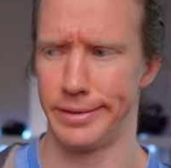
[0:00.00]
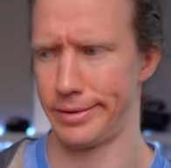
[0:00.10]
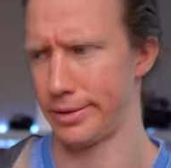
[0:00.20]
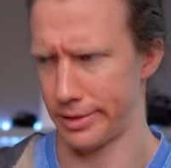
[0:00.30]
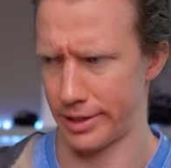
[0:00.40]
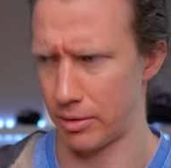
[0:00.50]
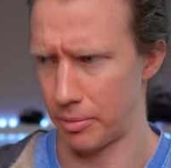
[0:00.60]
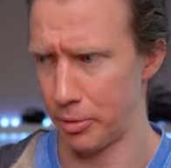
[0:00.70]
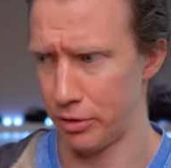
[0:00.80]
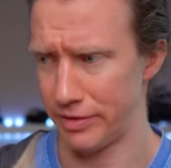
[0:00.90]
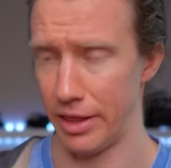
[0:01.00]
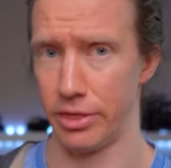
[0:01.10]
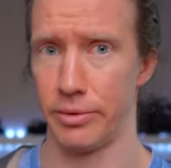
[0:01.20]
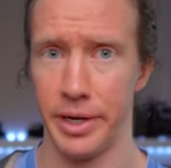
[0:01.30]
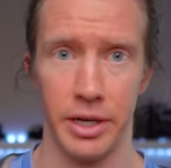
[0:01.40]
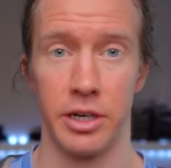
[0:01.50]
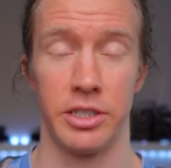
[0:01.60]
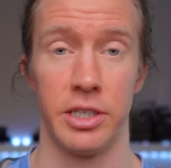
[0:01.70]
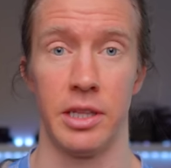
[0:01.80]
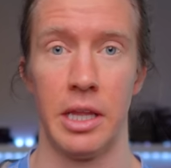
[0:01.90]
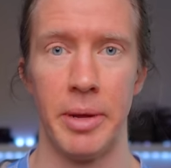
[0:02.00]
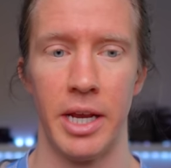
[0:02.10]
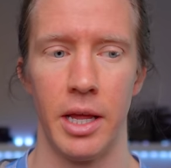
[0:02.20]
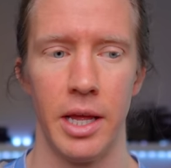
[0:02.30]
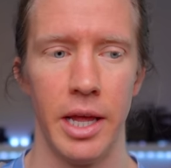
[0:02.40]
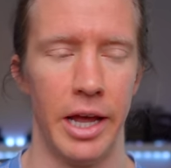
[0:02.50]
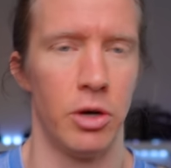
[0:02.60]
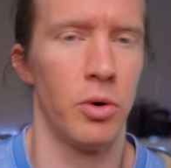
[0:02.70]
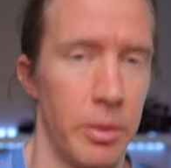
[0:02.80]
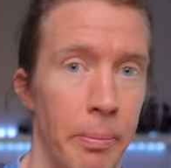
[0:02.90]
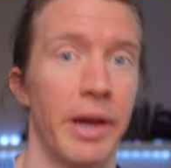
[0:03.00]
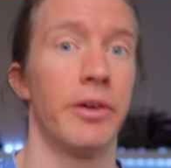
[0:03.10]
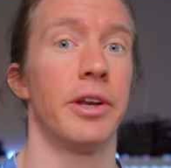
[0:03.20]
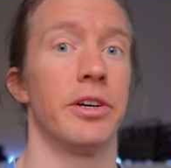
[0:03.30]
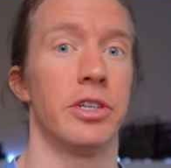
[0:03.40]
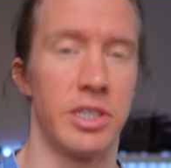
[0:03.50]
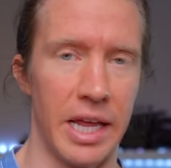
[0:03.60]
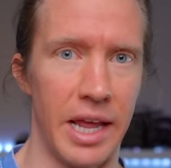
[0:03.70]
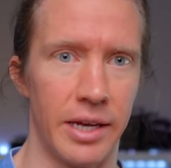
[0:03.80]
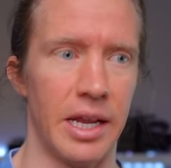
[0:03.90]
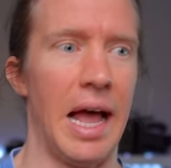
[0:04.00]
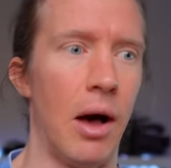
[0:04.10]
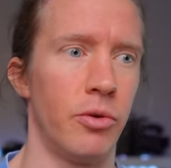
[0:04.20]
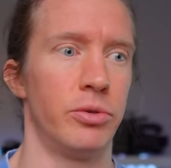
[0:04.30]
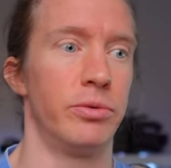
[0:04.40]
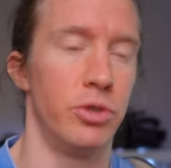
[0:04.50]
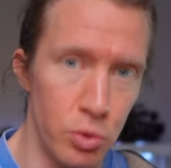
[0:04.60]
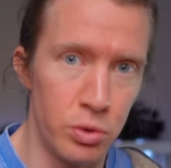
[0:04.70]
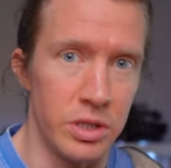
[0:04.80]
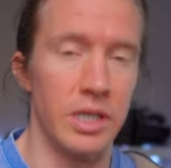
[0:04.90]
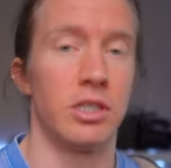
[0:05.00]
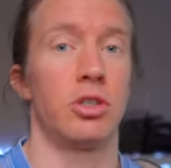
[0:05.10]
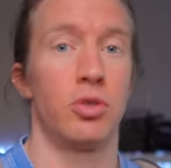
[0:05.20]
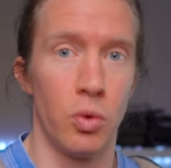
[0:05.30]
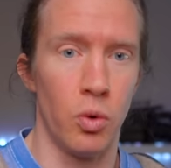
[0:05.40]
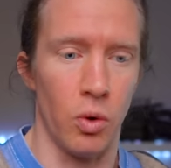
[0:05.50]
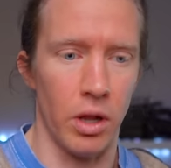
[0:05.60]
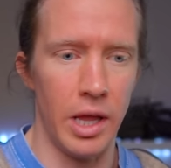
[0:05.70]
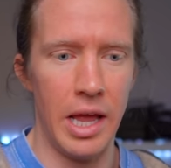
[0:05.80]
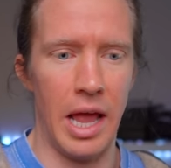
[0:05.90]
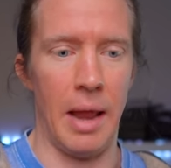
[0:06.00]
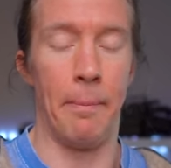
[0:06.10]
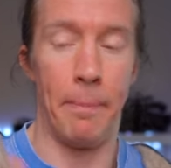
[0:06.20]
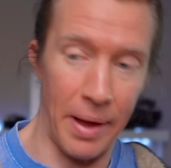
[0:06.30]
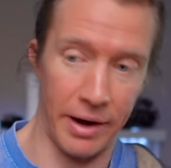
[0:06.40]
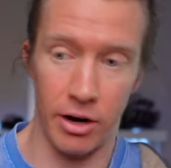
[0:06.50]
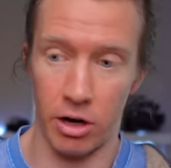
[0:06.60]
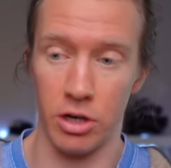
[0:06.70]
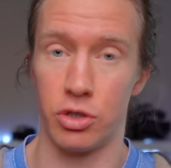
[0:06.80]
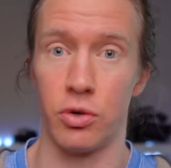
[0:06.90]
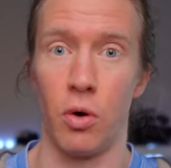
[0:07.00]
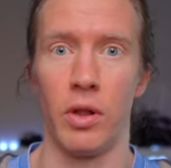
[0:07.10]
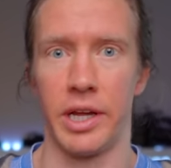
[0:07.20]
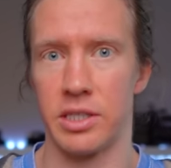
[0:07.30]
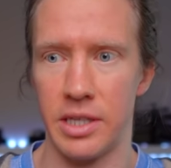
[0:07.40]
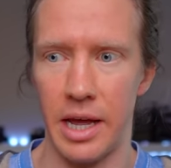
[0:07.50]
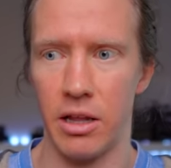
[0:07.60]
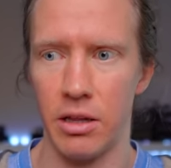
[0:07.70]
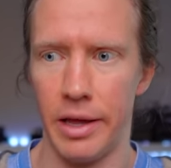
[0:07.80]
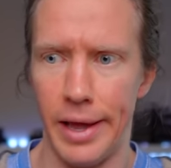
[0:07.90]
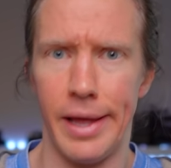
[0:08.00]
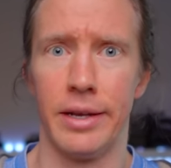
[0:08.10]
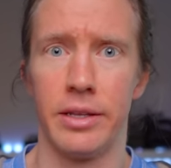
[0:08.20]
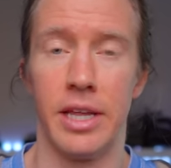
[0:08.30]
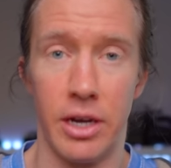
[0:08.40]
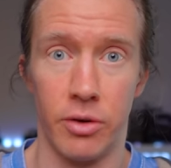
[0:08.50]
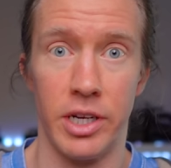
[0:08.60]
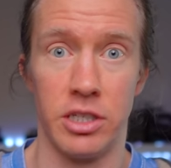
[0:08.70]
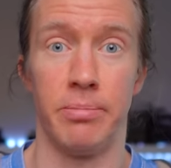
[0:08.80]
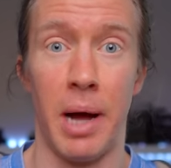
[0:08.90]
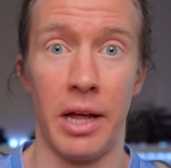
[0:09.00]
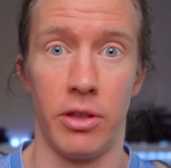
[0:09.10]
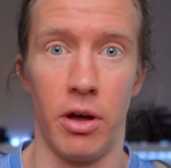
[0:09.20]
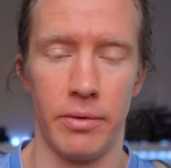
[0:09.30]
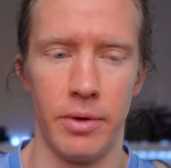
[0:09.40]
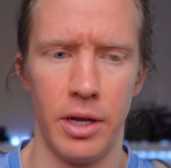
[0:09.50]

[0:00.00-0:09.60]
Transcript: soon as they remove that 300 seat limit in order to better understand how to use this tool and better control Excel and the integration of Python,